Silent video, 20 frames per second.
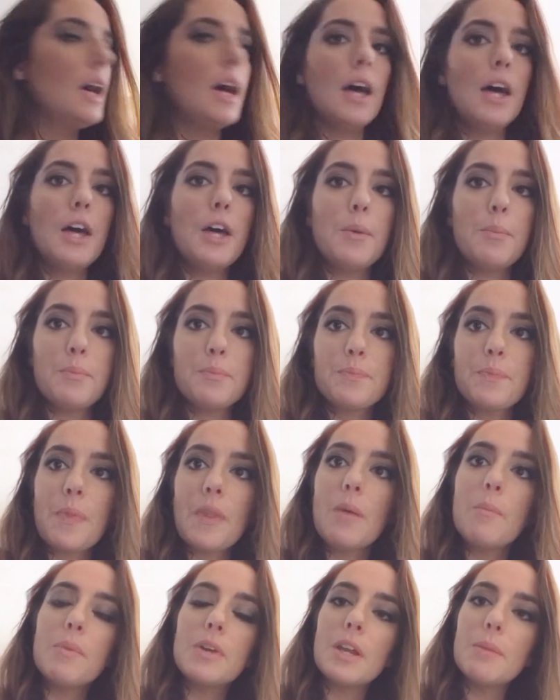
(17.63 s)

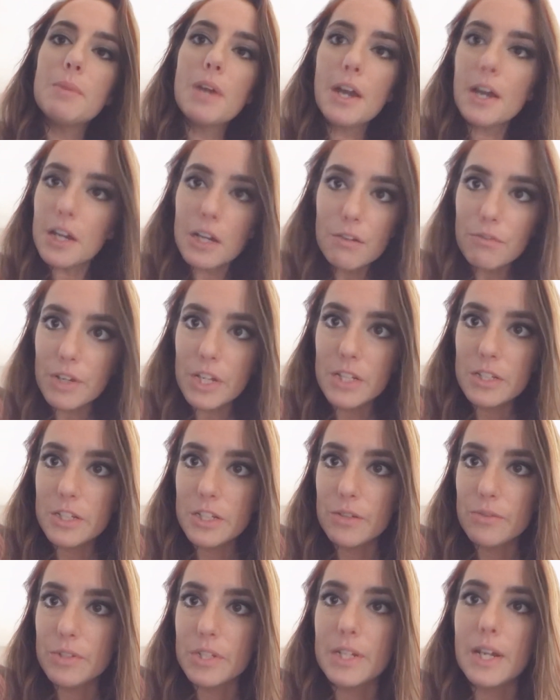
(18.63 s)
But I'm not going to read
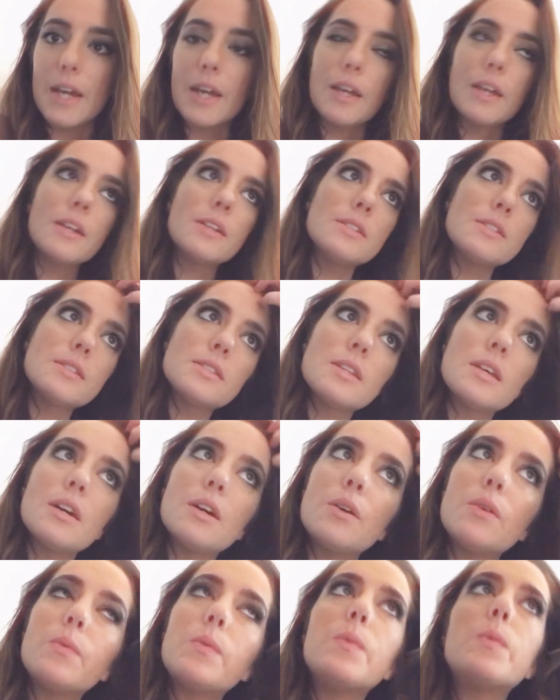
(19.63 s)
to you today because
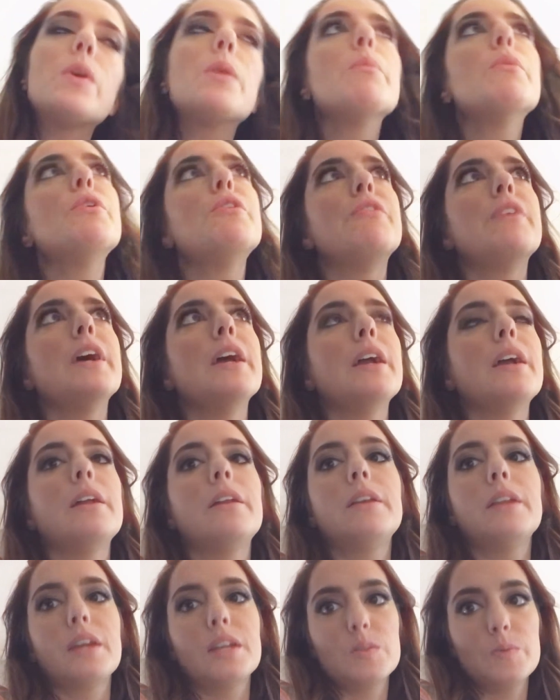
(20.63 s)
we're
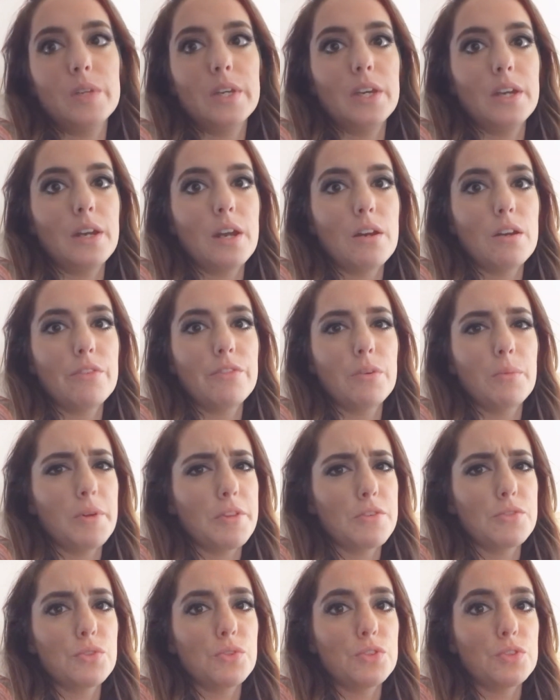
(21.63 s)
moving next weekend. I don't know if your
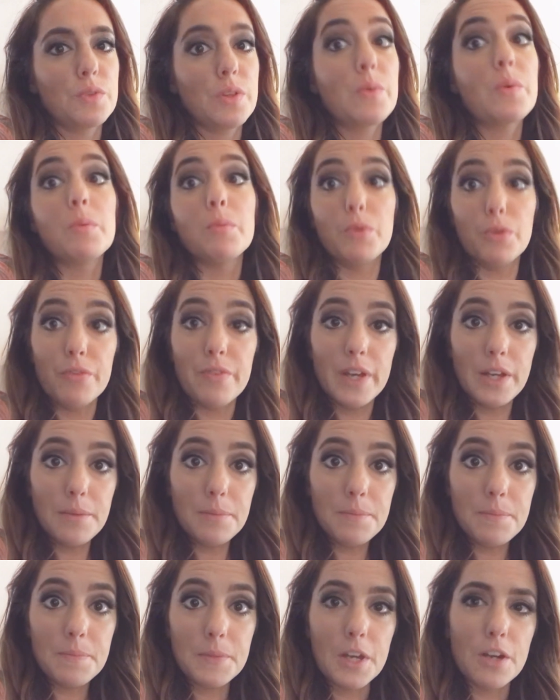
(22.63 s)
mother told you that we're moving.
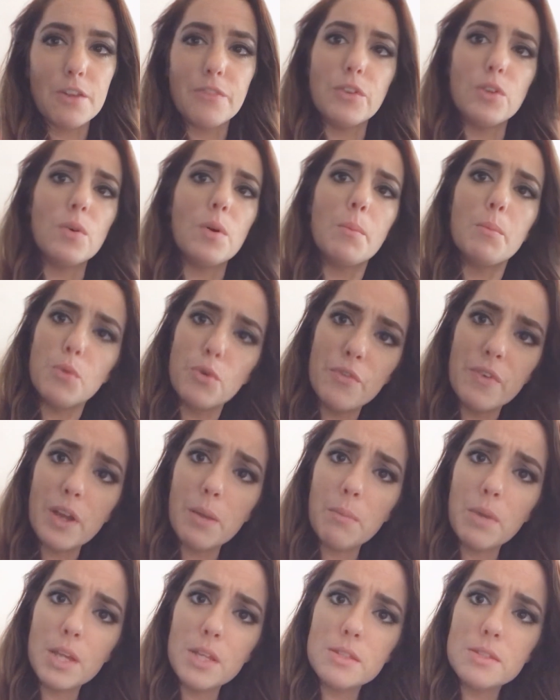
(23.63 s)
I don't know if you know what
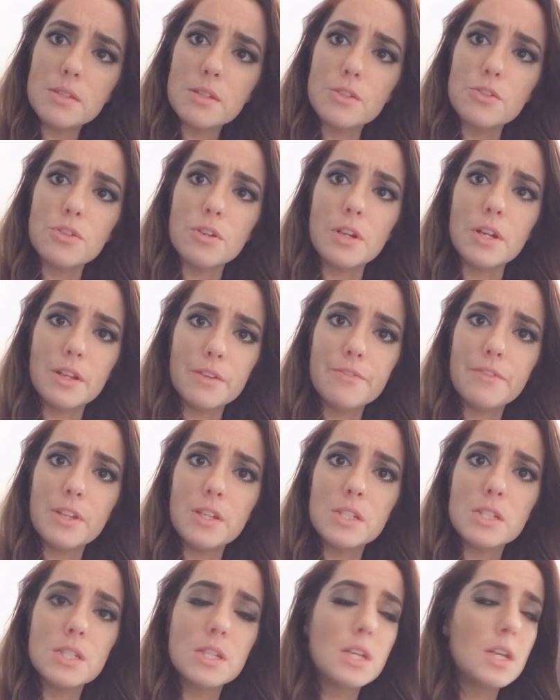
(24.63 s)
moving means because you're an
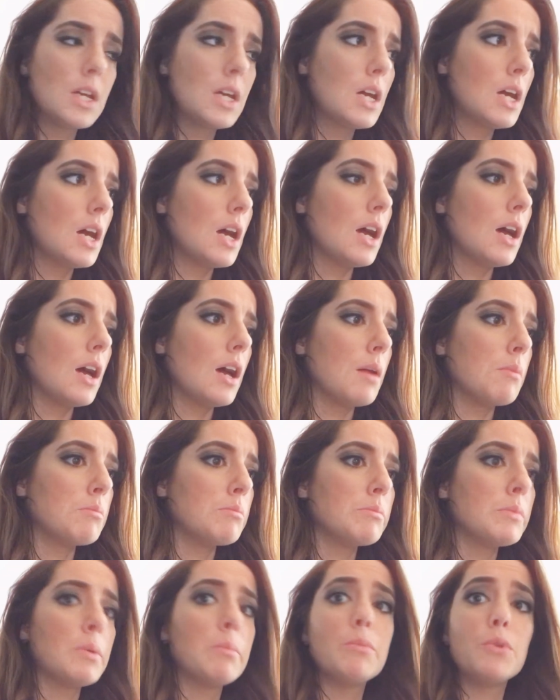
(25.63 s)
infant.
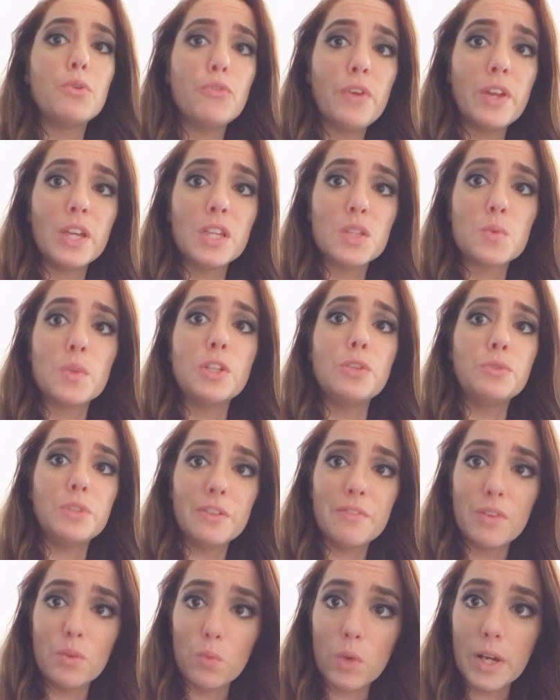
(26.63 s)
But moving is when you
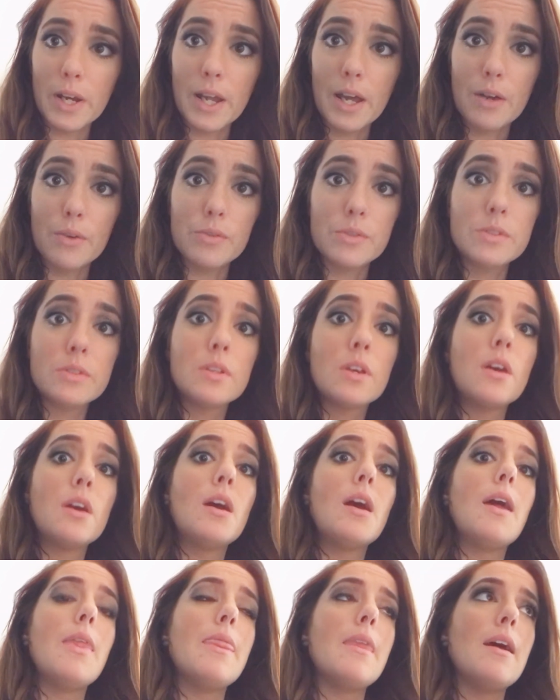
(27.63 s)
live in one house
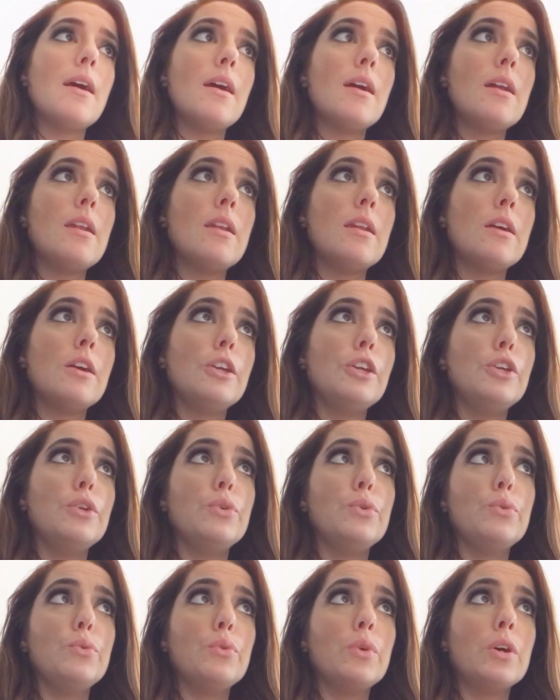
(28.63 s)
and then
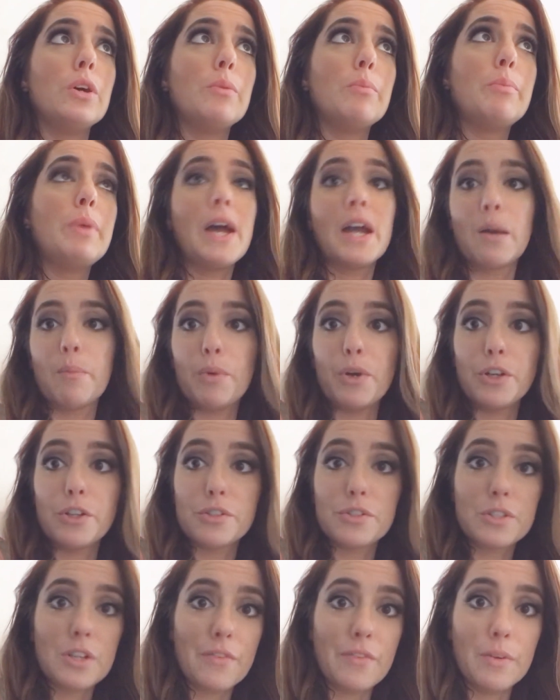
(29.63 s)
you pack up all
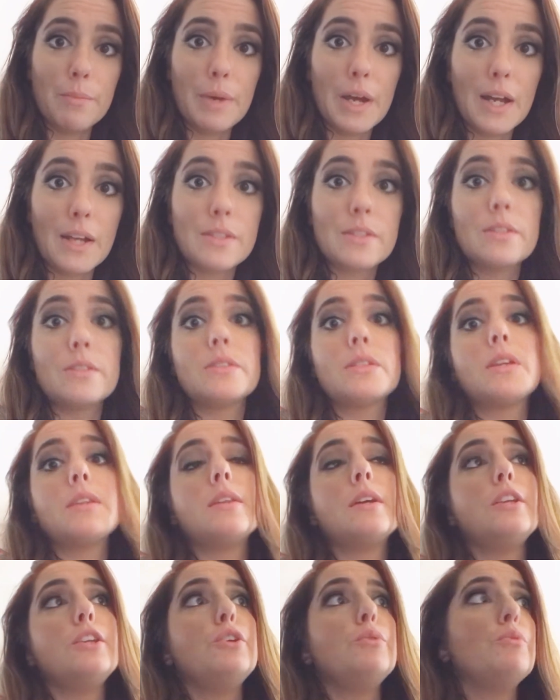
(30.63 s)
your stuff in boxes
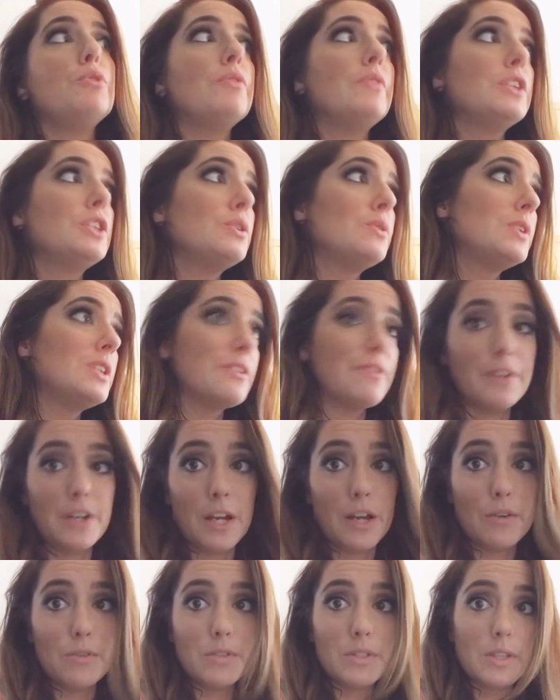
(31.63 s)
and then you move it to a
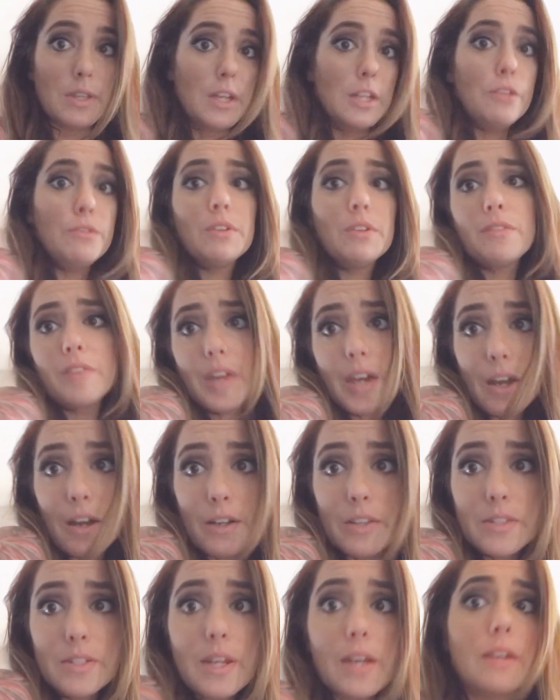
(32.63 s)
different house and then you live there
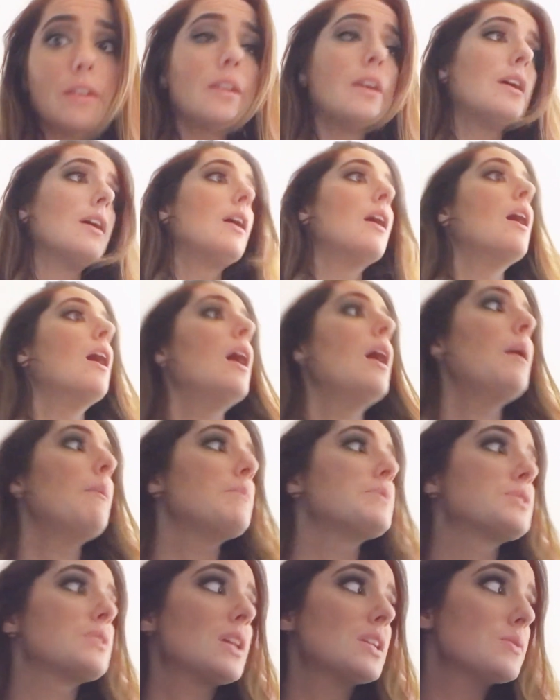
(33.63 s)
instead.
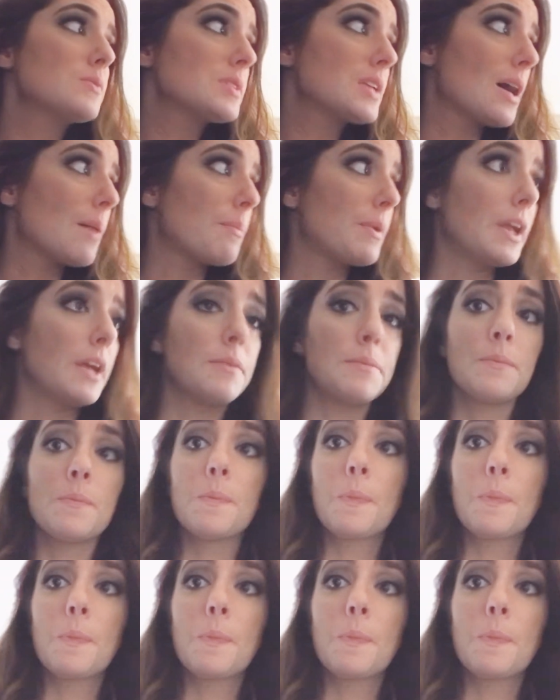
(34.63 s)
So that's what's happening.